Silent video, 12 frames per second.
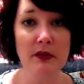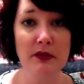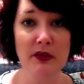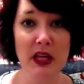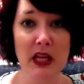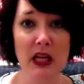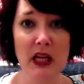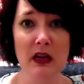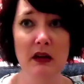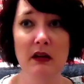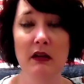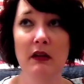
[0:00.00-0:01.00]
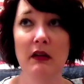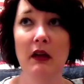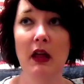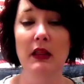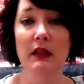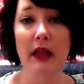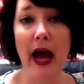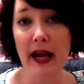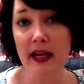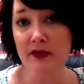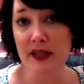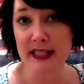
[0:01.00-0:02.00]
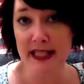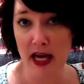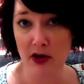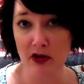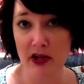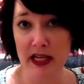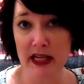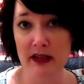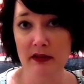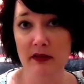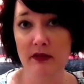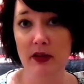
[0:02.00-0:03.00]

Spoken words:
the lack of integrity